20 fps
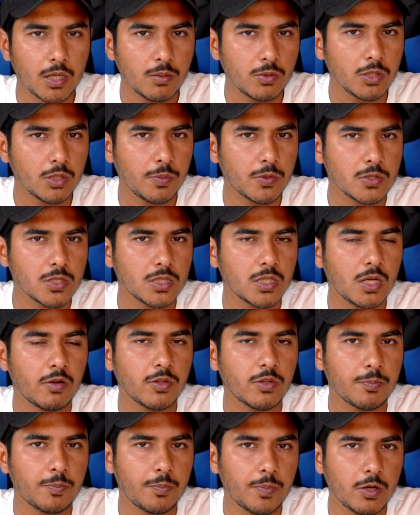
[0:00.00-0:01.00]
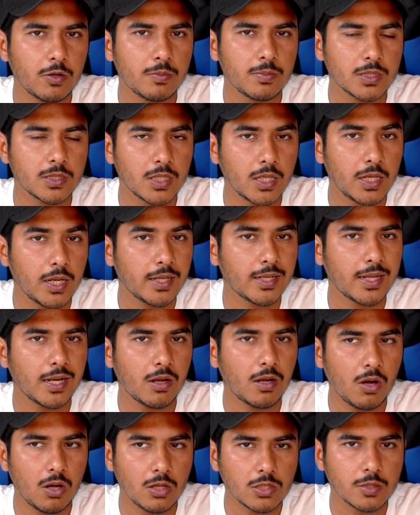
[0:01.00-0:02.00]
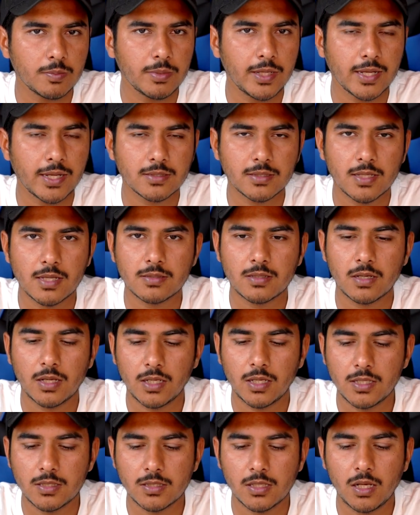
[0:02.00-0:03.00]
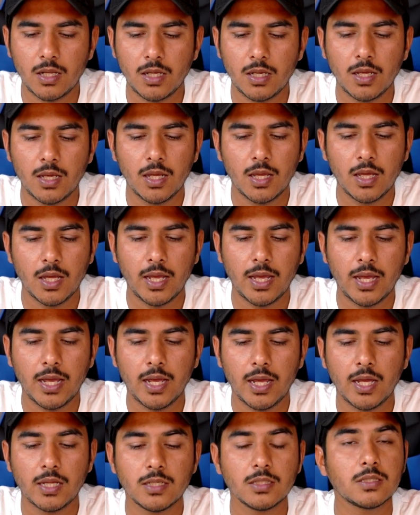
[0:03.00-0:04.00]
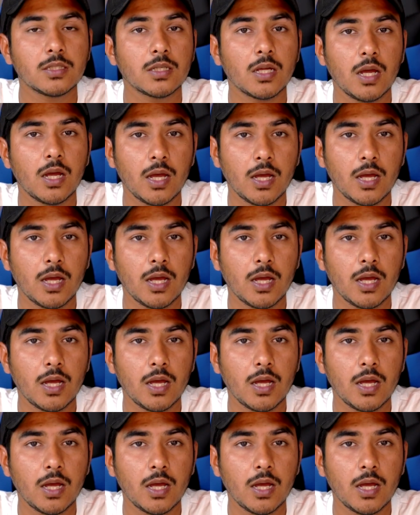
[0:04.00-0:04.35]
about the position of the power button, it can also be accessed easily, and